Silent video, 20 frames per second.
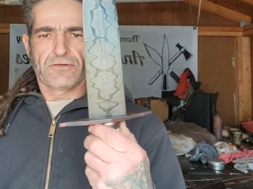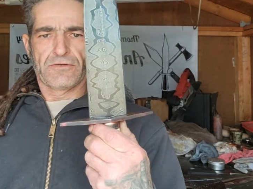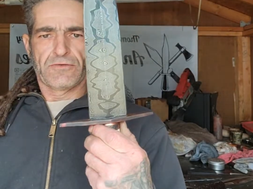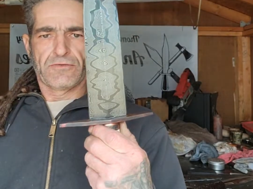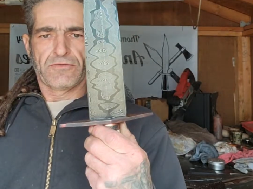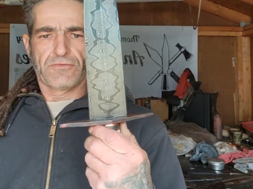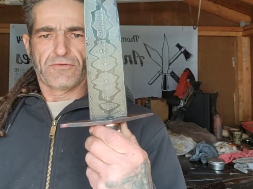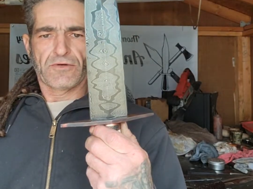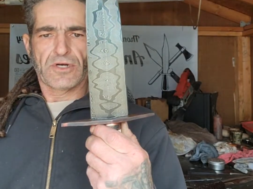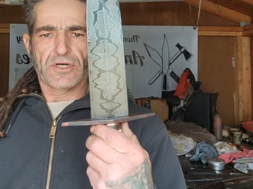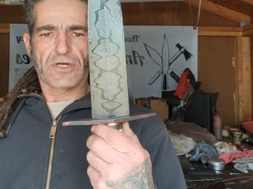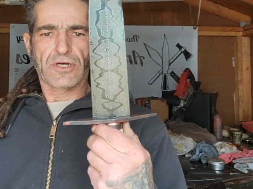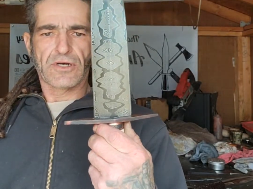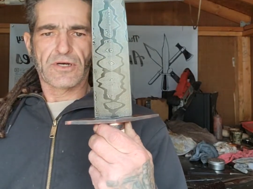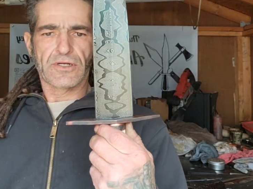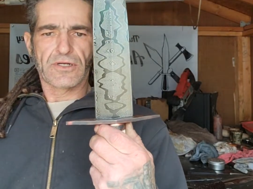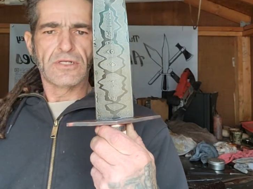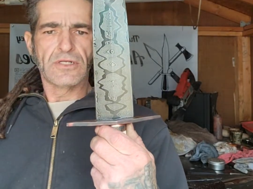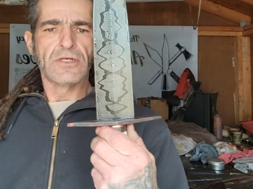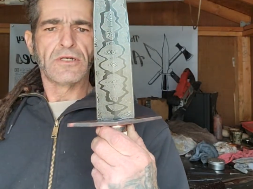Right
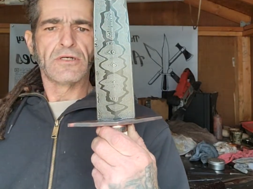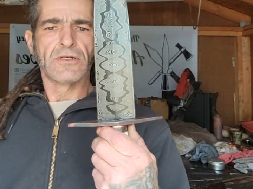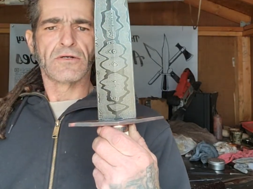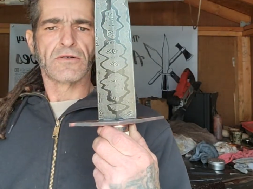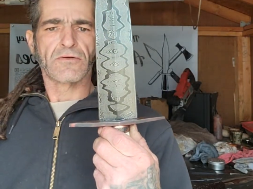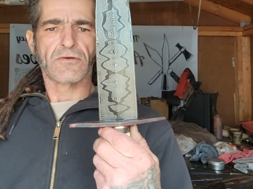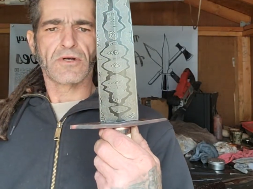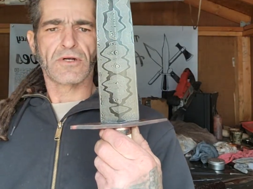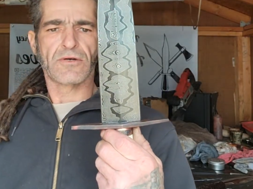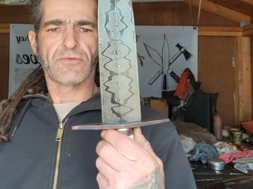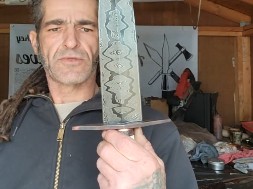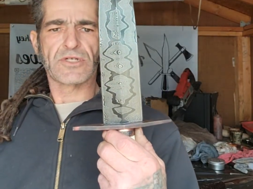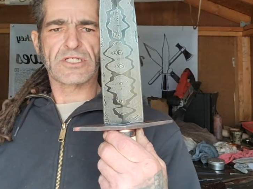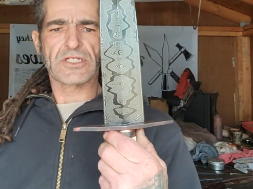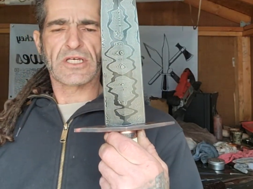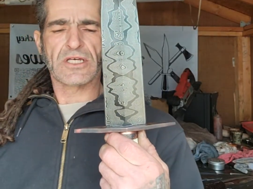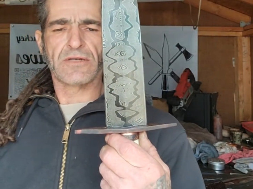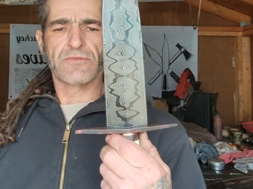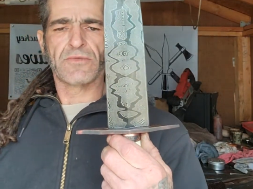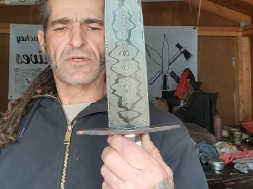on, Big
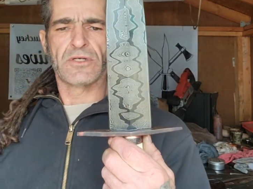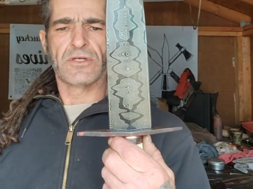Tim.